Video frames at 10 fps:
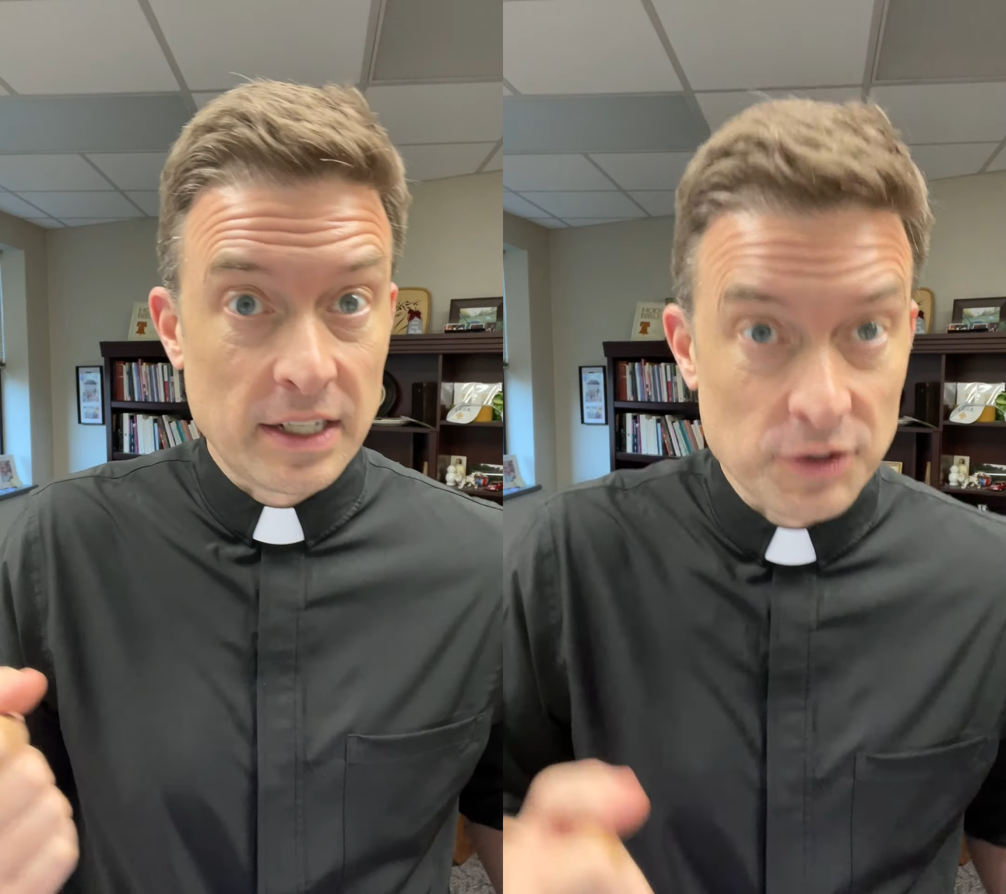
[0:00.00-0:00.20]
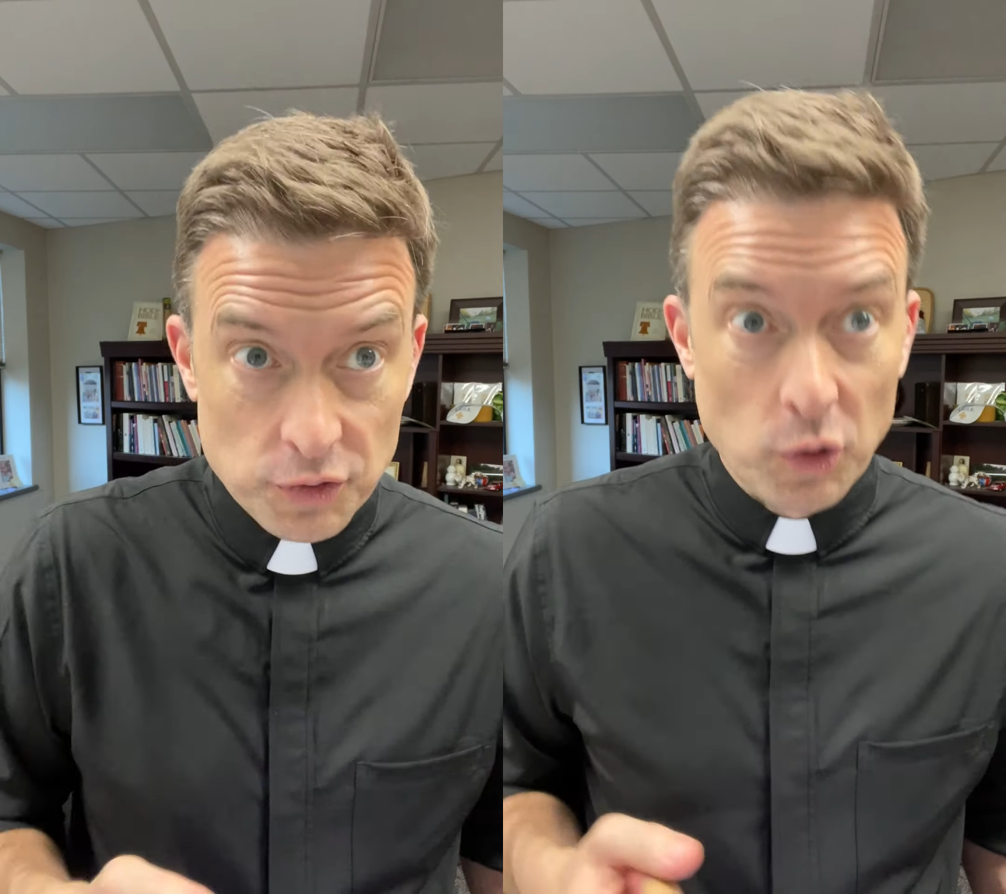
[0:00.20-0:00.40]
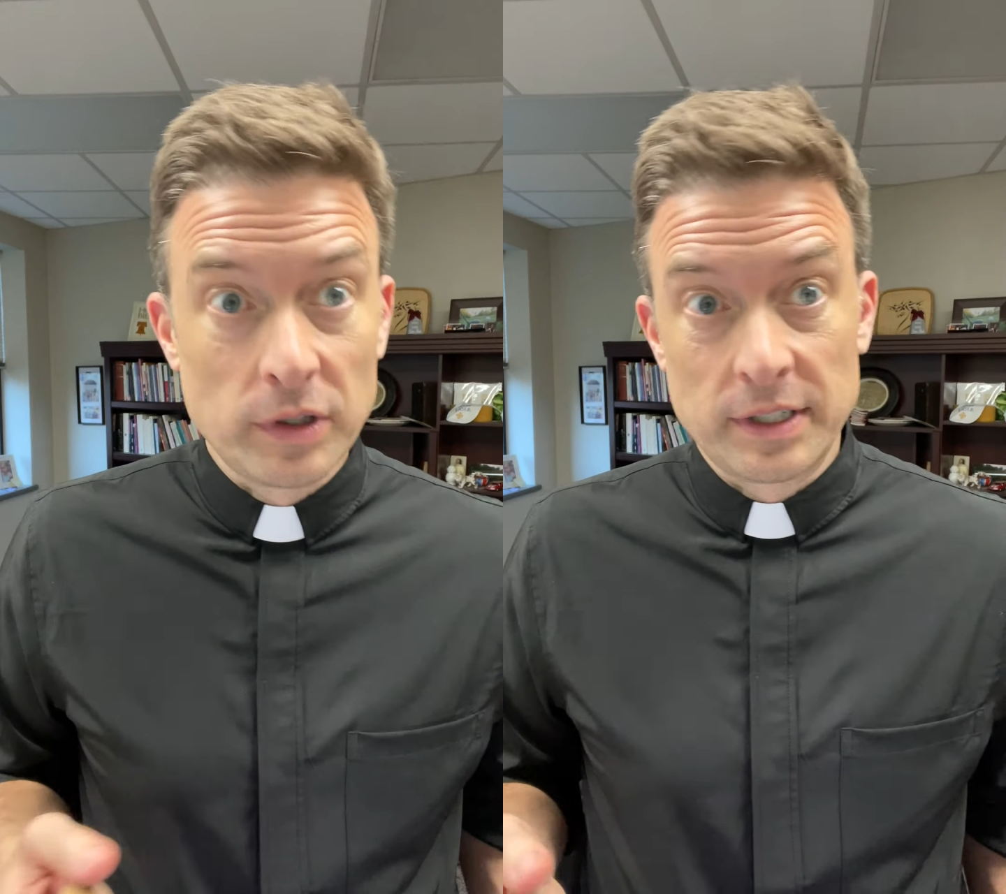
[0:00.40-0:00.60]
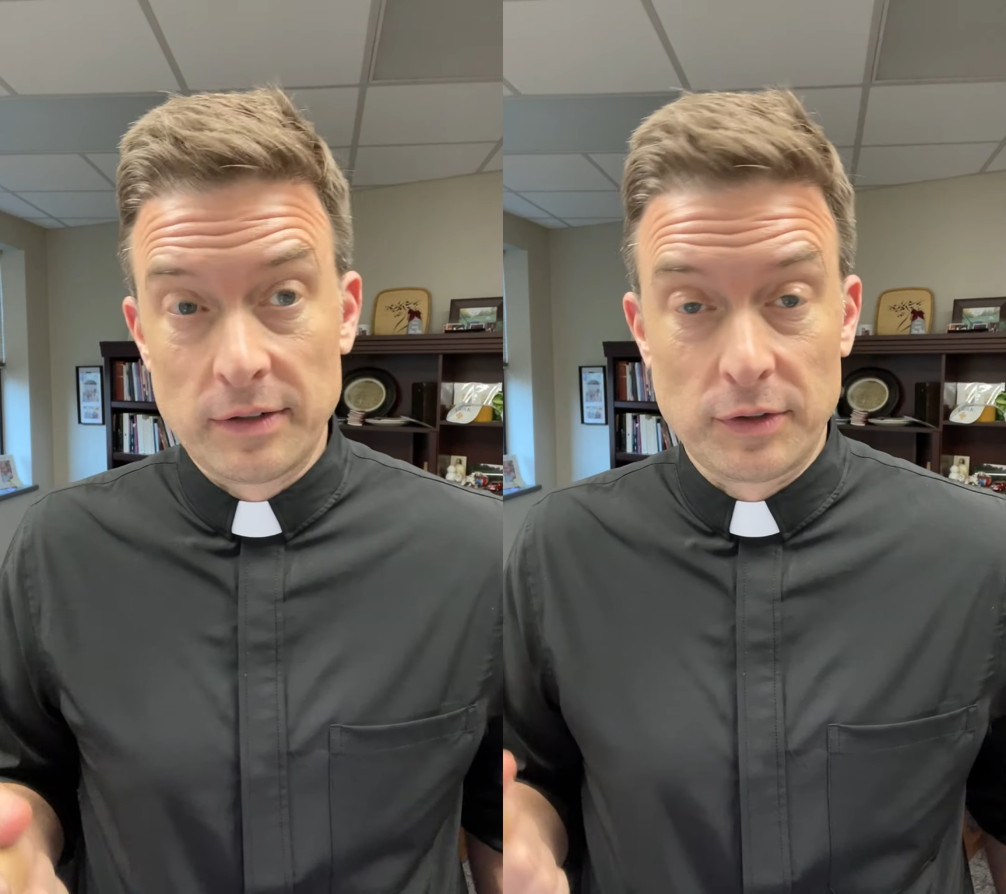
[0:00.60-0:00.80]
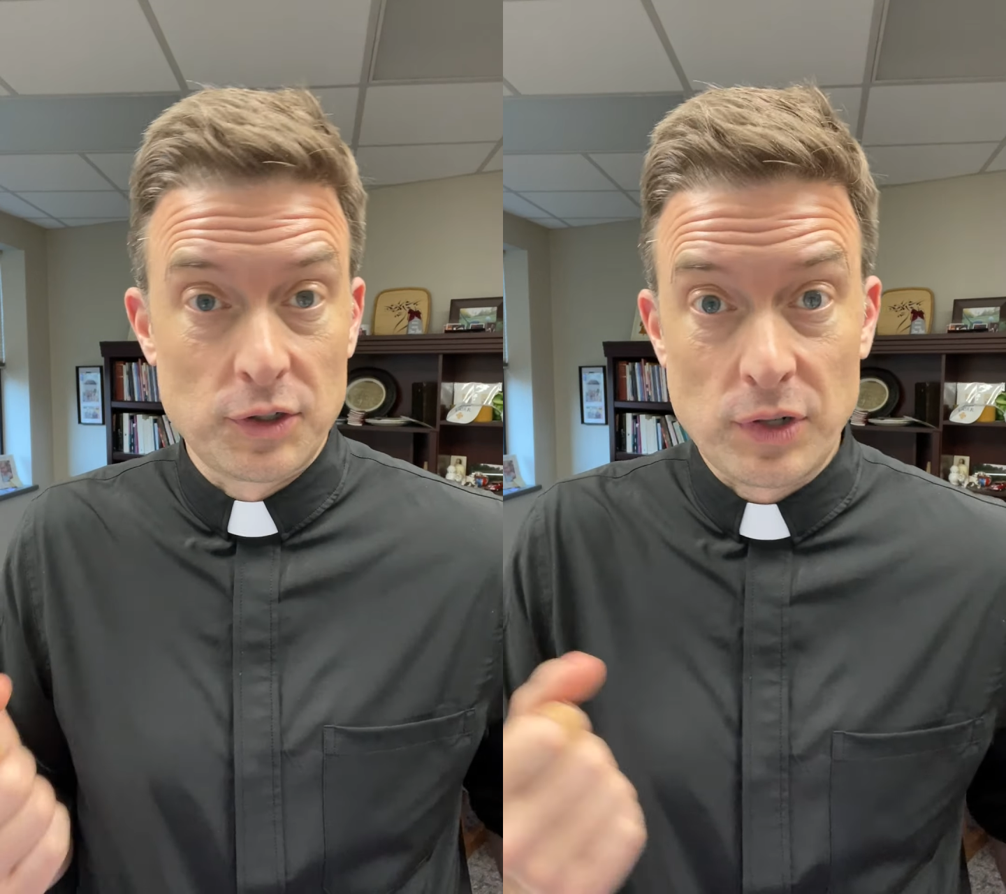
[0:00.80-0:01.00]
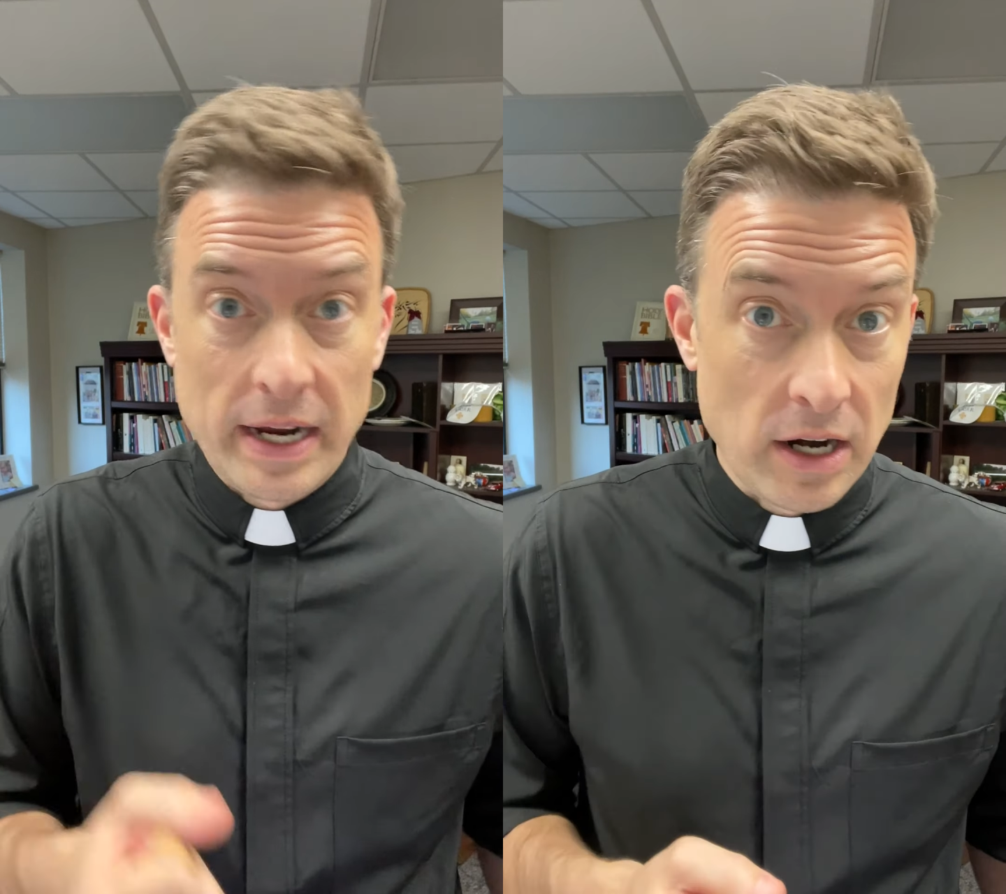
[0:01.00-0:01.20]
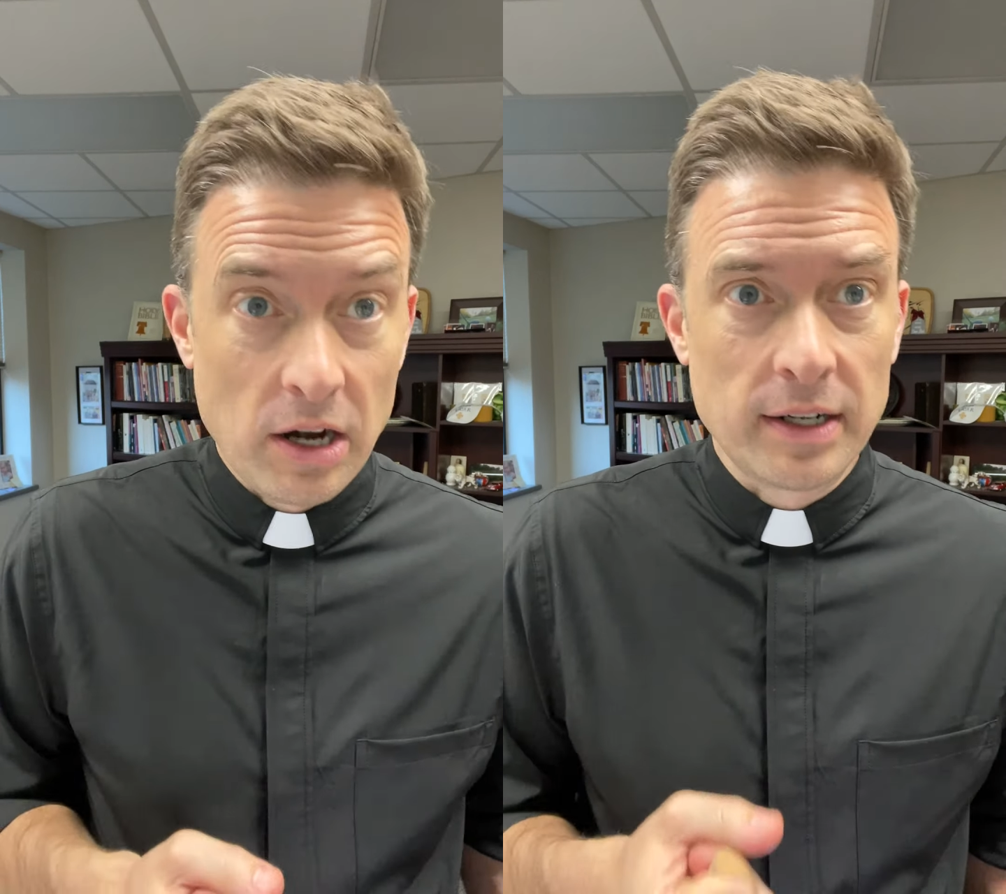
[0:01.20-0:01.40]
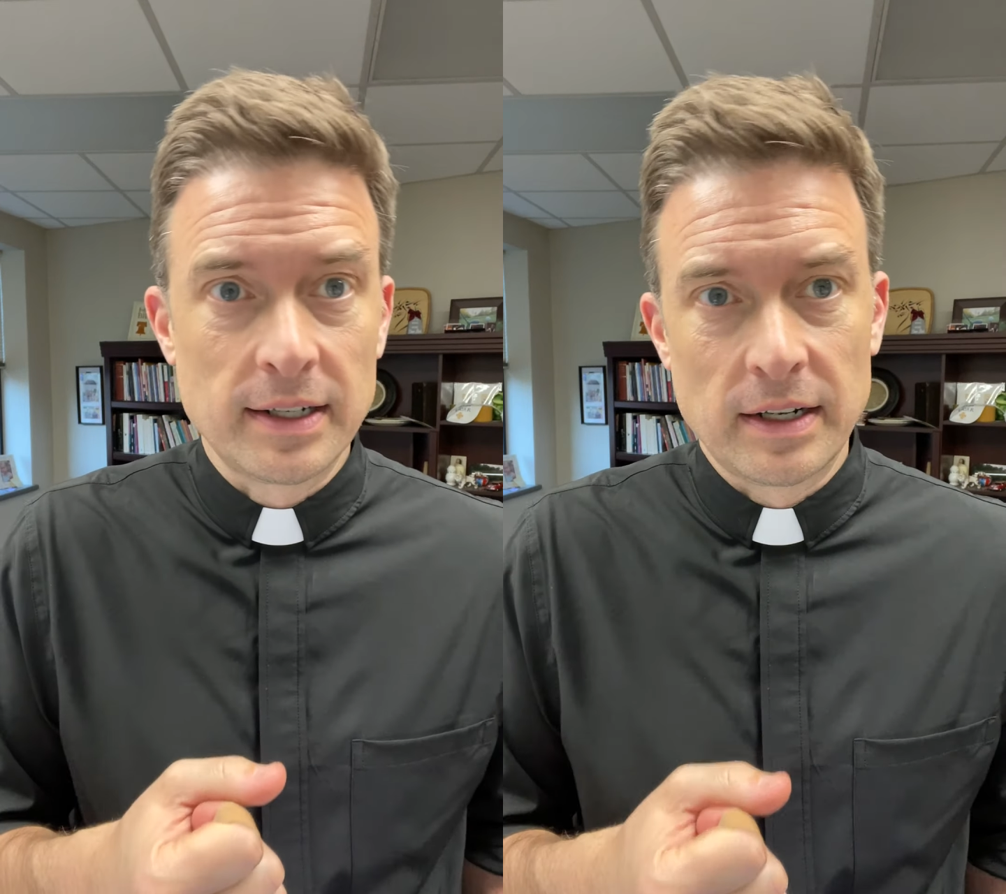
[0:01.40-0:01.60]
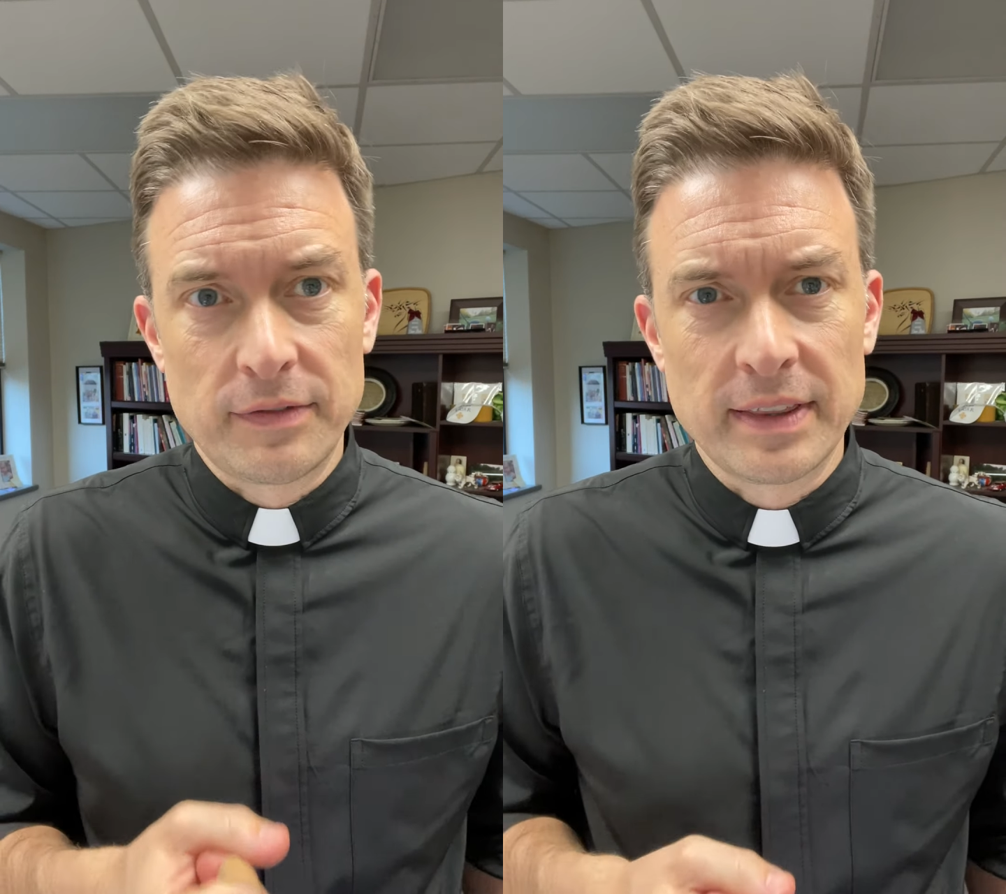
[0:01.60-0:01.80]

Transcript: control enough or try hard enough.